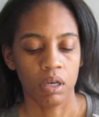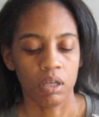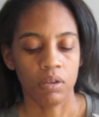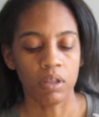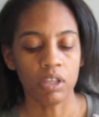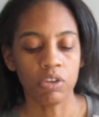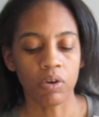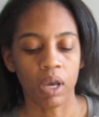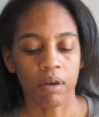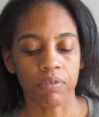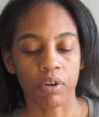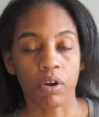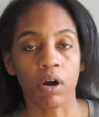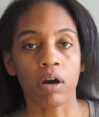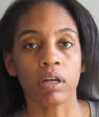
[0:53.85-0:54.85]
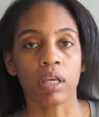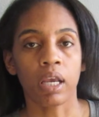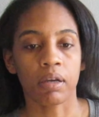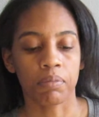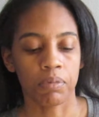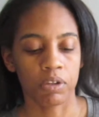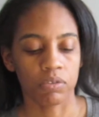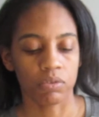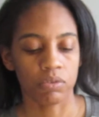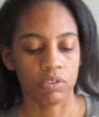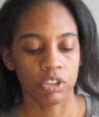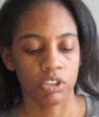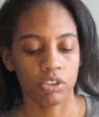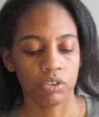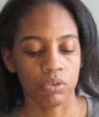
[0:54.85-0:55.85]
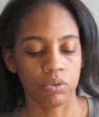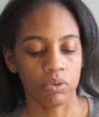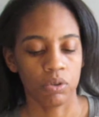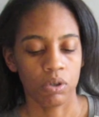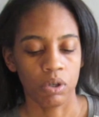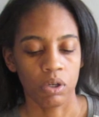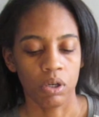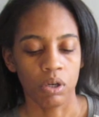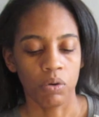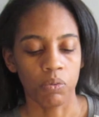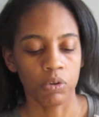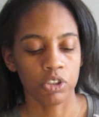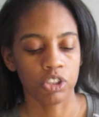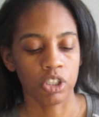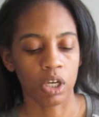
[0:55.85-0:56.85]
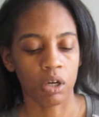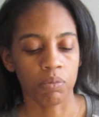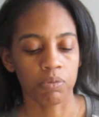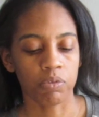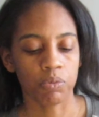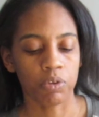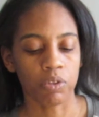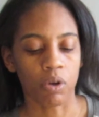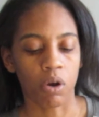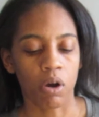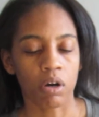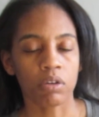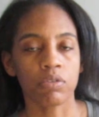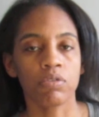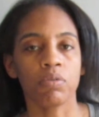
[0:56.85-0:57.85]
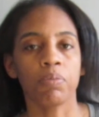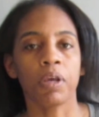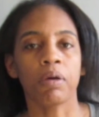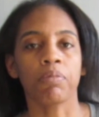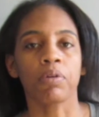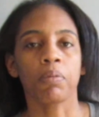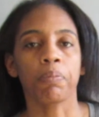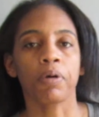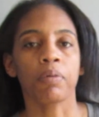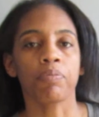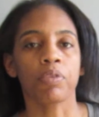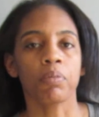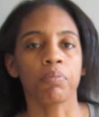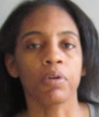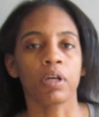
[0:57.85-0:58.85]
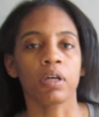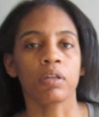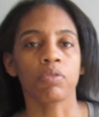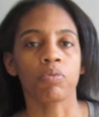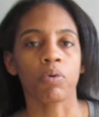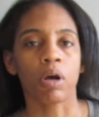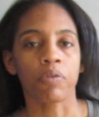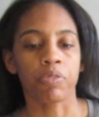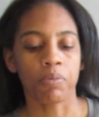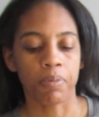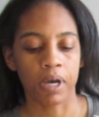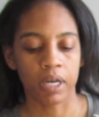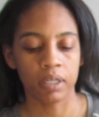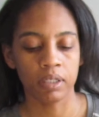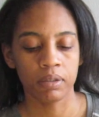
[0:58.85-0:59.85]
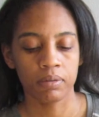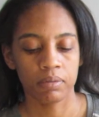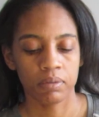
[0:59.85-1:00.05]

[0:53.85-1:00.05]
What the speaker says: Then you have the cardiac muscle tissue, which helps with the heart to be able to pump the blood throughout the body.